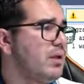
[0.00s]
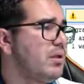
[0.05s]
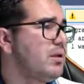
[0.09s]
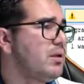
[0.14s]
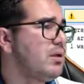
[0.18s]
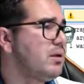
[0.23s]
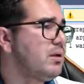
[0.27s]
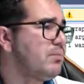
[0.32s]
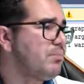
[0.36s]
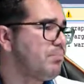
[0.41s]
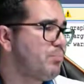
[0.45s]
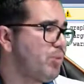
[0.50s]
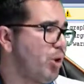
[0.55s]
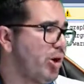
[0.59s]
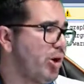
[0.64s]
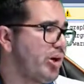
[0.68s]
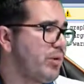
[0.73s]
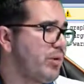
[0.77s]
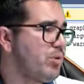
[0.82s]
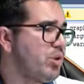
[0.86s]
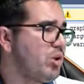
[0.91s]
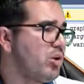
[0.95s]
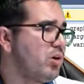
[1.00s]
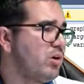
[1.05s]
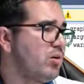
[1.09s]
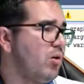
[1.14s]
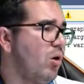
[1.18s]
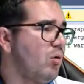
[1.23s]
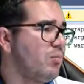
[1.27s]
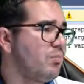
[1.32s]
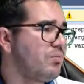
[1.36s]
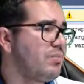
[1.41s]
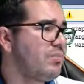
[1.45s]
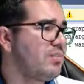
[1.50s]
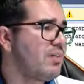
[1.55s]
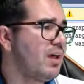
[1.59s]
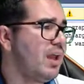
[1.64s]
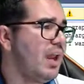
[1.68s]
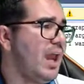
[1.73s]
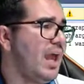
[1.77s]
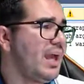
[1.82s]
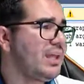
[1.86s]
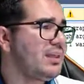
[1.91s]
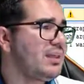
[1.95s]
program here on
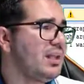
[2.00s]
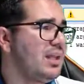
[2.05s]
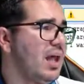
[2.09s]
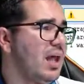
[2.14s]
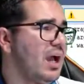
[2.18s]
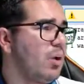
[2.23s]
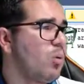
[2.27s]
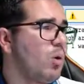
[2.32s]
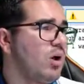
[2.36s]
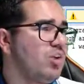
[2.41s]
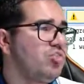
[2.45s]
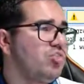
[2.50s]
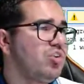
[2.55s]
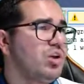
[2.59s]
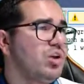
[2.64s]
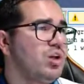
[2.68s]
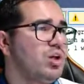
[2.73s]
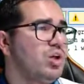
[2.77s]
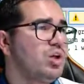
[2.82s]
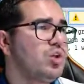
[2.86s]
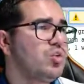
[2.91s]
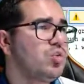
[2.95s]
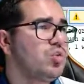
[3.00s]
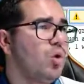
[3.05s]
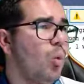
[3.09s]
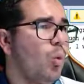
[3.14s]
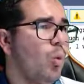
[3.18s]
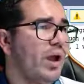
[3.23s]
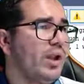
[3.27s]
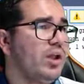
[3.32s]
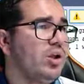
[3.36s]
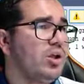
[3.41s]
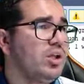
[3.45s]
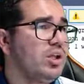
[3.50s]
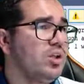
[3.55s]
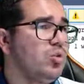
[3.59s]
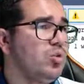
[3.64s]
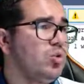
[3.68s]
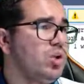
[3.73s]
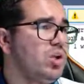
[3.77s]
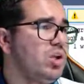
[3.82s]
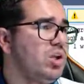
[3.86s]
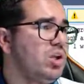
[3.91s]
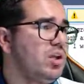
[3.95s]
select language. So what I'm gonna do
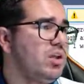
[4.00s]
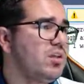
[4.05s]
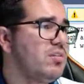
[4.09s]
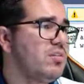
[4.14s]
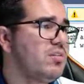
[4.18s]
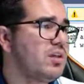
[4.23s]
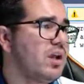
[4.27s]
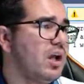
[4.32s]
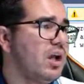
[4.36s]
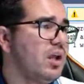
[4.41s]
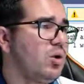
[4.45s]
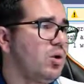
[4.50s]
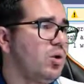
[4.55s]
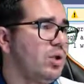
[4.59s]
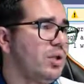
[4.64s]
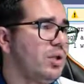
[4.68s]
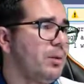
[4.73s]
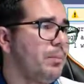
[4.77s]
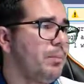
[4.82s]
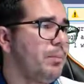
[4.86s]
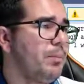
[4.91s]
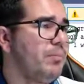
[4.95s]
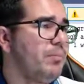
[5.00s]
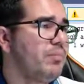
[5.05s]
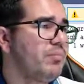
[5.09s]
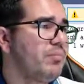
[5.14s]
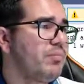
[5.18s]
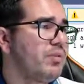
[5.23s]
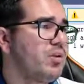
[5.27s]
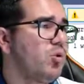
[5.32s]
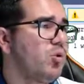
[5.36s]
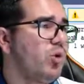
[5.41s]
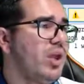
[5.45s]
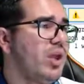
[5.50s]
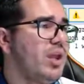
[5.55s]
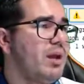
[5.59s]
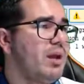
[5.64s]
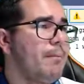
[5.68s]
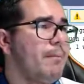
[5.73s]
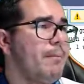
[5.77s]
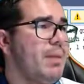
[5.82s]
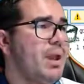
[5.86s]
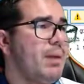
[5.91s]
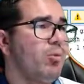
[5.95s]
here is I'm gonna create a
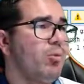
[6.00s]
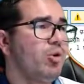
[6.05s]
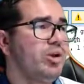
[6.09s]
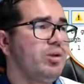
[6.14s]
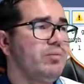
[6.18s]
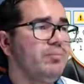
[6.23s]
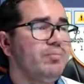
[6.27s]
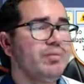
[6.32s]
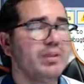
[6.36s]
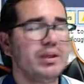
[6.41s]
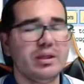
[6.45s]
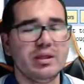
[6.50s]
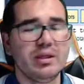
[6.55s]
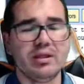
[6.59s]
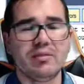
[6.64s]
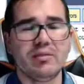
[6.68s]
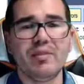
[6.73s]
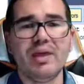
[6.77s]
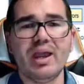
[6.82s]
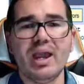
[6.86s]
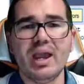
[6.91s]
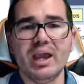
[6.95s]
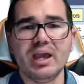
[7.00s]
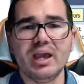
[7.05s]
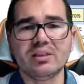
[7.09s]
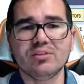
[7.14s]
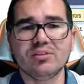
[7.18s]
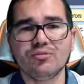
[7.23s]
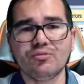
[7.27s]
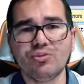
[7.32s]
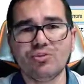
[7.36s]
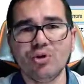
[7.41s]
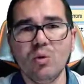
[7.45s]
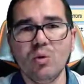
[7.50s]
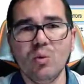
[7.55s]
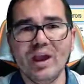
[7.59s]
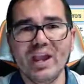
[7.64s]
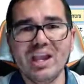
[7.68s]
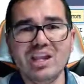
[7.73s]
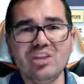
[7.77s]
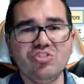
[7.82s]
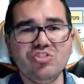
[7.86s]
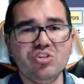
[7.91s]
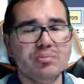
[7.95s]
memory that from
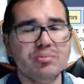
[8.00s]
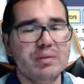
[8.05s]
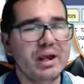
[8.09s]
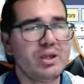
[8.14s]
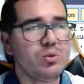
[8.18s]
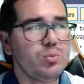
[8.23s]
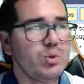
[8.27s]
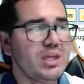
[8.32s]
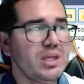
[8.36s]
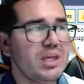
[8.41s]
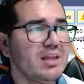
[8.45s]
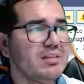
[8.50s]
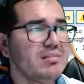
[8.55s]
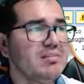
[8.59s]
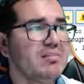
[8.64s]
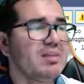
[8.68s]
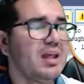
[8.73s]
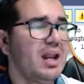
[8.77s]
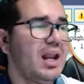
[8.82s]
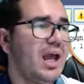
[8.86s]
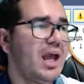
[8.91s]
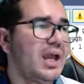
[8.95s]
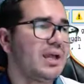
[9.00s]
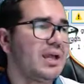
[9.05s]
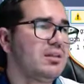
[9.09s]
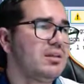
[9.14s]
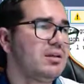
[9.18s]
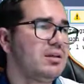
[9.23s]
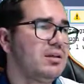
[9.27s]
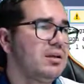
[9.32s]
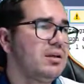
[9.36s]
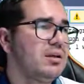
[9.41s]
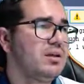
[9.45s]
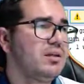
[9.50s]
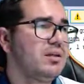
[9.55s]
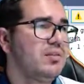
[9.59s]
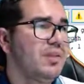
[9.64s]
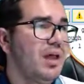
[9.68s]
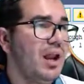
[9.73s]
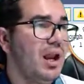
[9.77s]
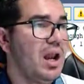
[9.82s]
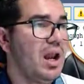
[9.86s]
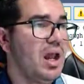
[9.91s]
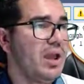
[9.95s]
HMI we can select the
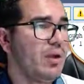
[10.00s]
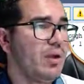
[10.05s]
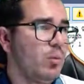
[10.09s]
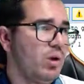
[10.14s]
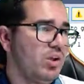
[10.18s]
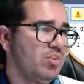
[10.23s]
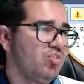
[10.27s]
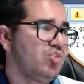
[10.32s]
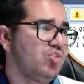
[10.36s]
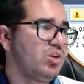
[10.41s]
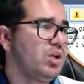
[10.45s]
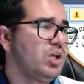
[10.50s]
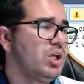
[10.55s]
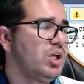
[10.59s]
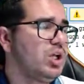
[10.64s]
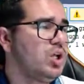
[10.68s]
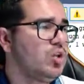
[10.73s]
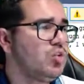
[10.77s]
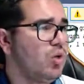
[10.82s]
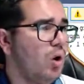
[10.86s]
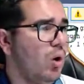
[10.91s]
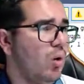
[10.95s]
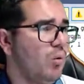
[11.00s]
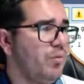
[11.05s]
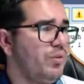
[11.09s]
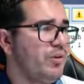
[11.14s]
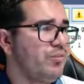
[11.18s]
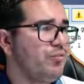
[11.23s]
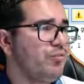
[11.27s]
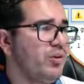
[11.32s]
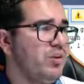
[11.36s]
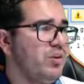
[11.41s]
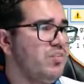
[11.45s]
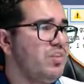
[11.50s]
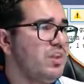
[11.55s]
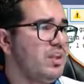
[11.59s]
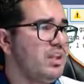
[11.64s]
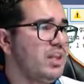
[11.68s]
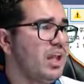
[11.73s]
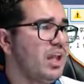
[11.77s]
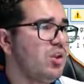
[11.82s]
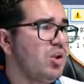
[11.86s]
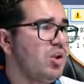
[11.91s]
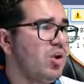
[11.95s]
language. So the first thing
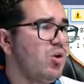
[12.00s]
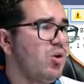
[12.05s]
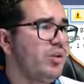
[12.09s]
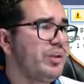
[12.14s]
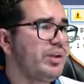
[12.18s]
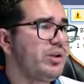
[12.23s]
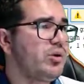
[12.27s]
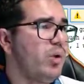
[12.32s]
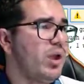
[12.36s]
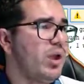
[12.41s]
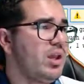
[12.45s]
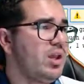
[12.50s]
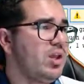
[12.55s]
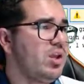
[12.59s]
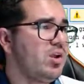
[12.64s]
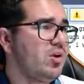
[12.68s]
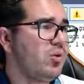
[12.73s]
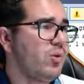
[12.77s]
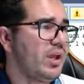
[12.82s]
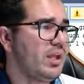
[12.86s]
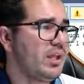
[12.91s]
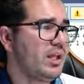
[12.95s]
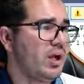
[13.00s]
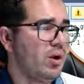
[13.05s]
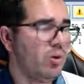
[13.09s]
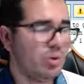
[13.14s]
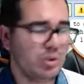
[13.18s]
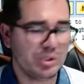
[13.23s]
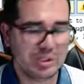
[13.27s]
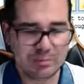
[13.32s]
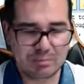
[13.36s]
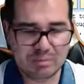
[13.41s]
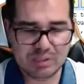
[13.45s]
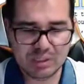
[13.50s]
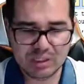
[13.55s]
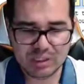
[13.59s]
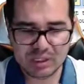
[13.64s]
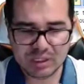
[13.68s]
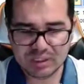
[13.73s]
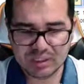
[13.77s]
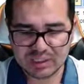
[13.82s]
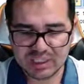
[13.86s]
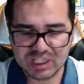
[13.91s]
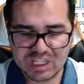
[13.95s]
that I'm gonna create here right now gonna be
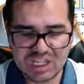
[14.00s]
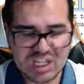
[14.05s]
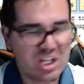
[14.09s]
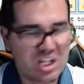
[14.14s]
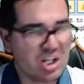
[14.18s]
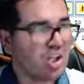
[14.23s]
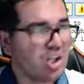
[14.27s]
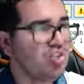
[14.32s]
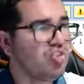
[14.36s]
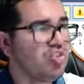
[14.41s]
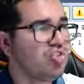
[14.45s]
an English.